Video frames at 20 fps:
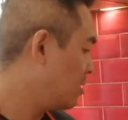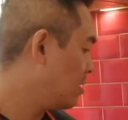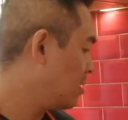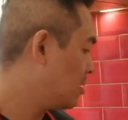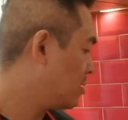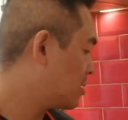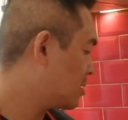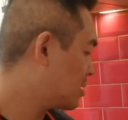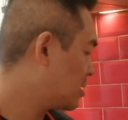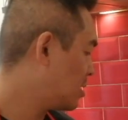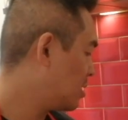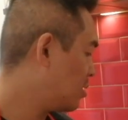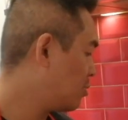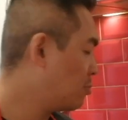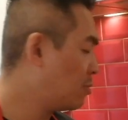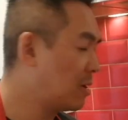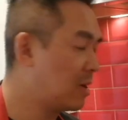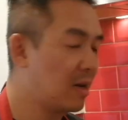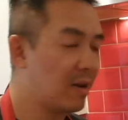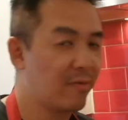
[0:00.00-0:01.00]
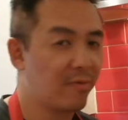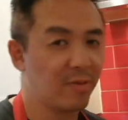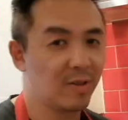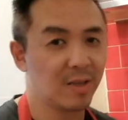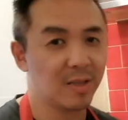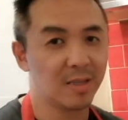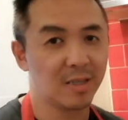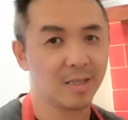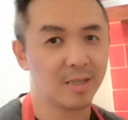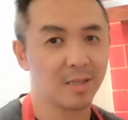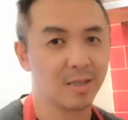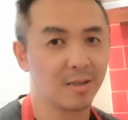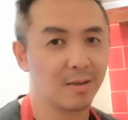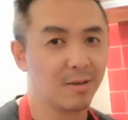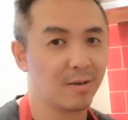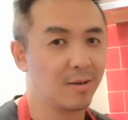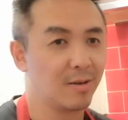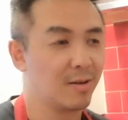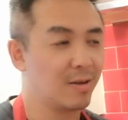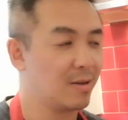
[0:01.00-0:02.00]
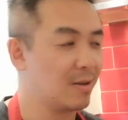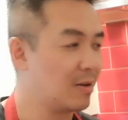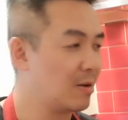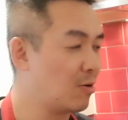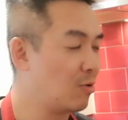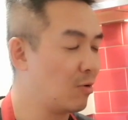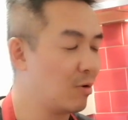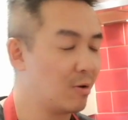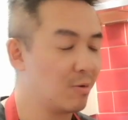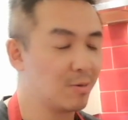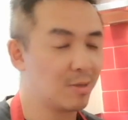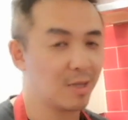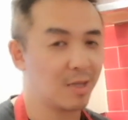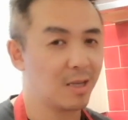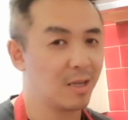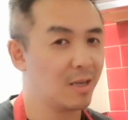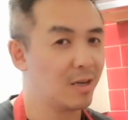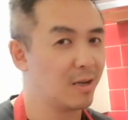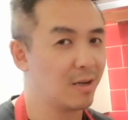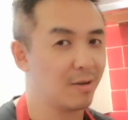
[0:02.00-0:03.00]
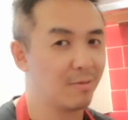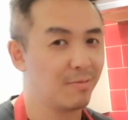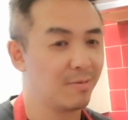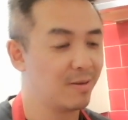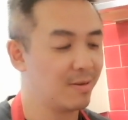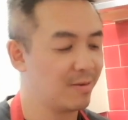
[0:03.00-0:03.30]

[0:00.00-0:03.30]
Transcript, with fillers: Still waiting for this oil to heat up.